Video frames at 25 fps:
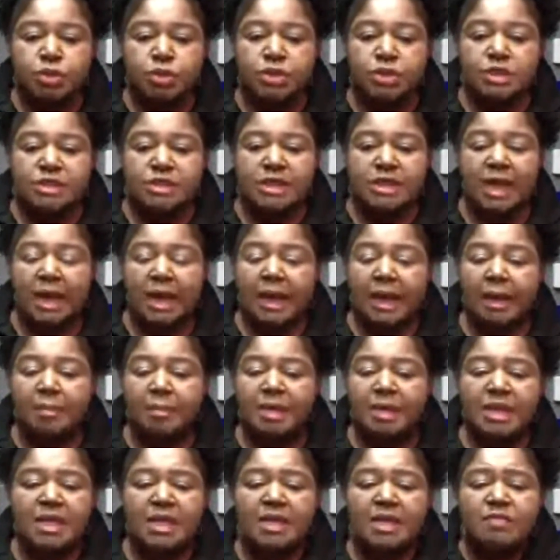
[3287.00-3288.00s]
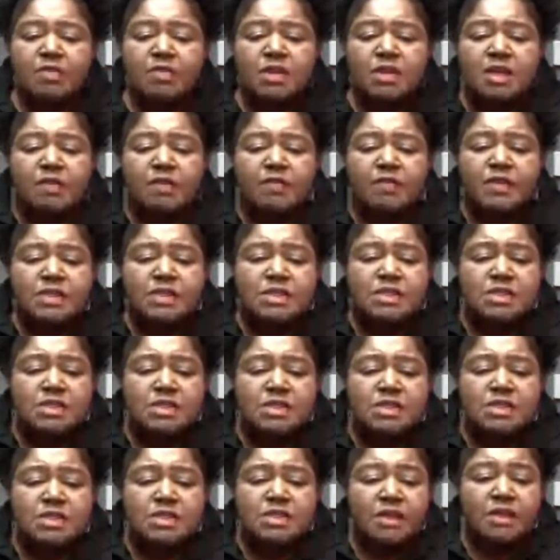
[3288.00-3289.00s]
time, and even if it's
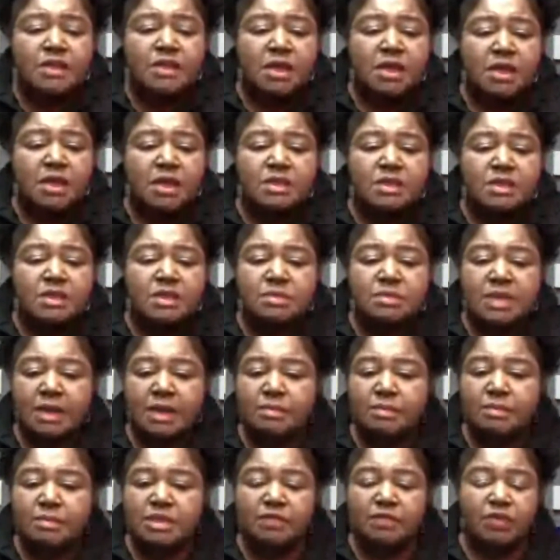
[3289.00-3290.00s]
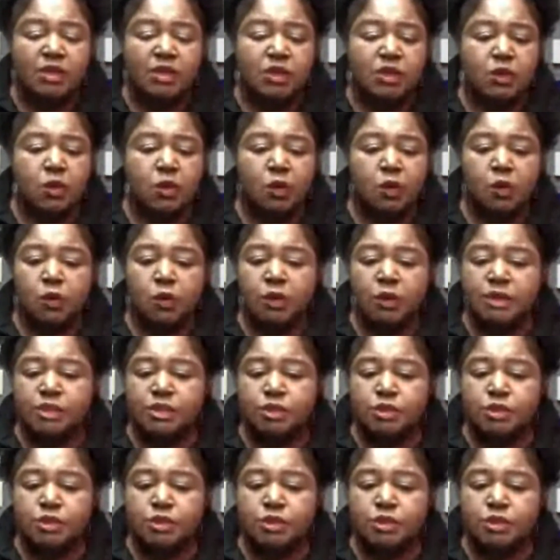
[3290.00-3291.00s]
not, sometimes even in your early
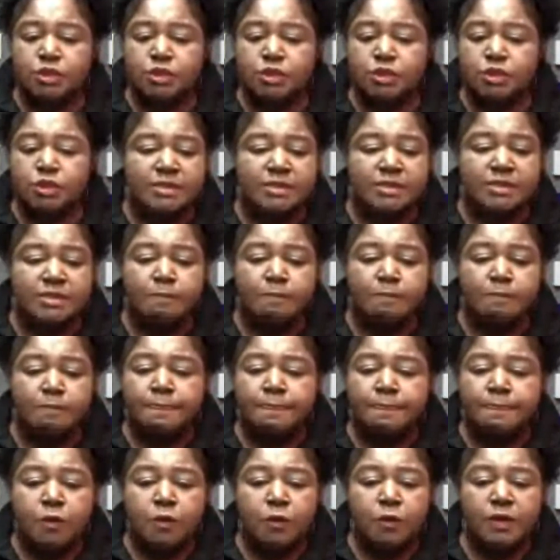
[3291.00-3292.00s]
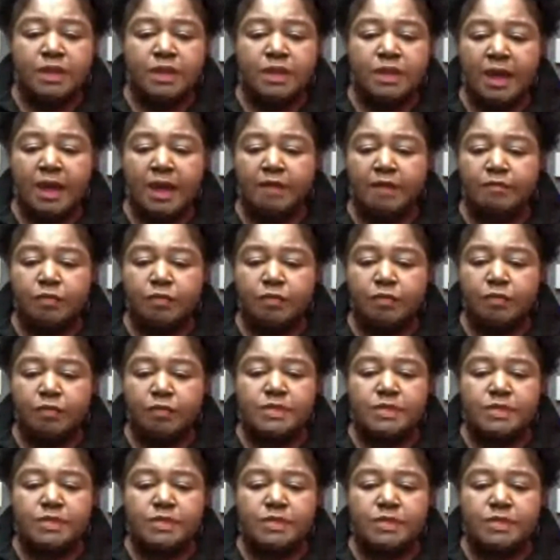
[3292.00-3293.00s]
20s, you can have
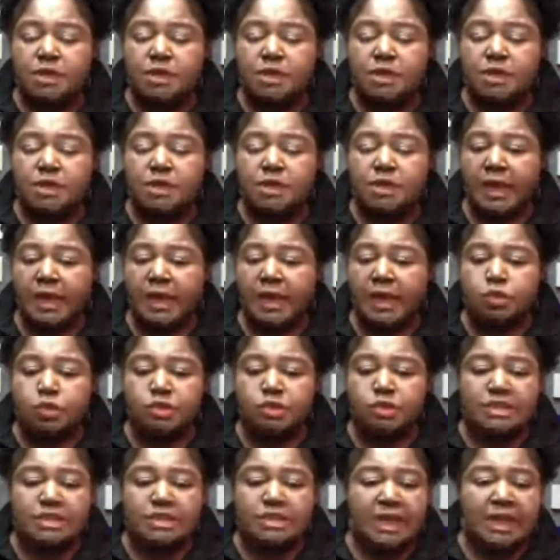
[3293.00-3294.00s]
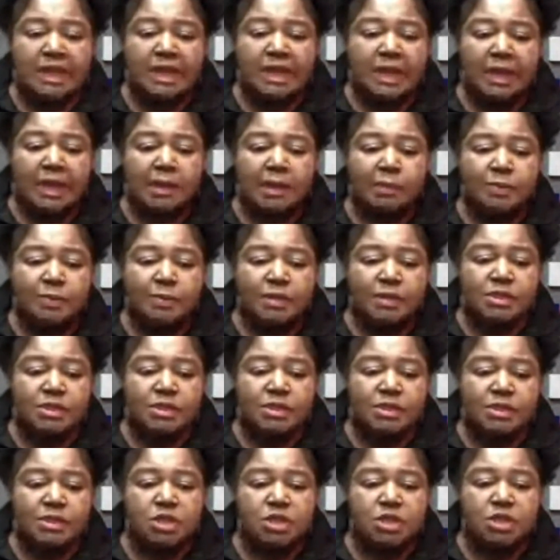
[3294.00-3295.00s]
what's called androgenetic
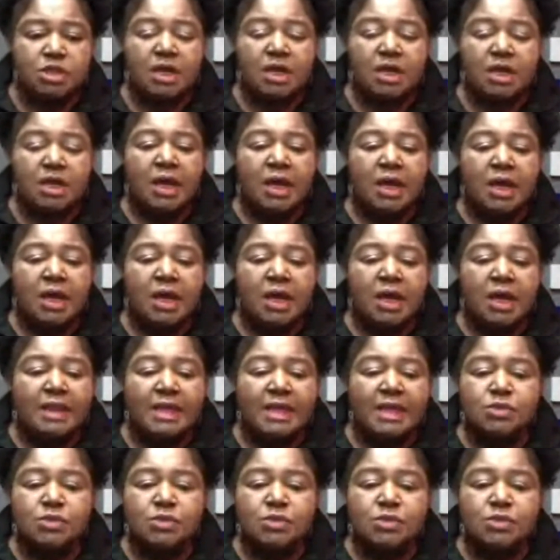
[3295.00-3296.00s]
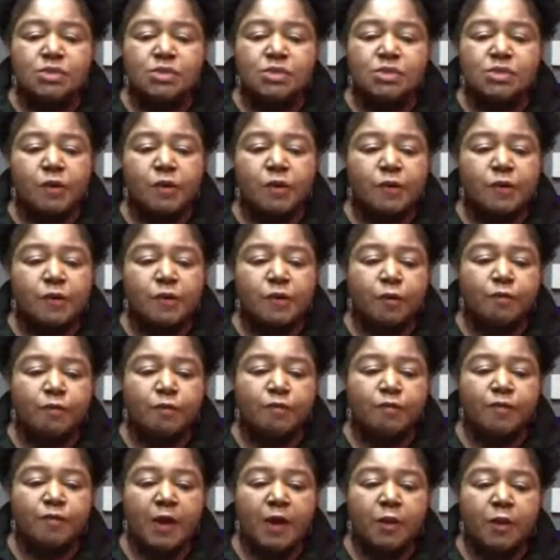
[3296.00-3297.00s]
alopecia, and that's what your
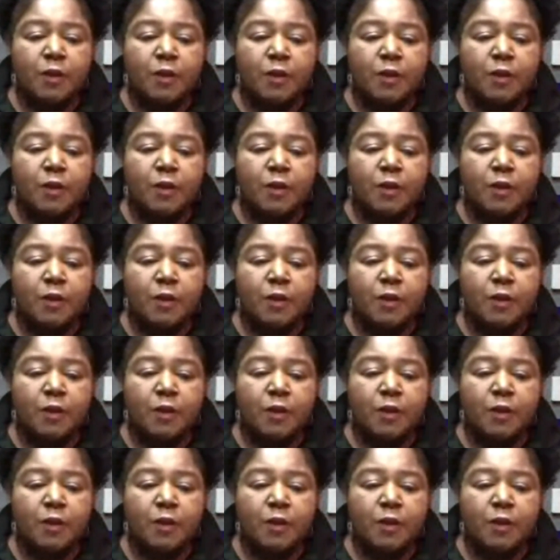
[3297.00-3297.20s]
follicle,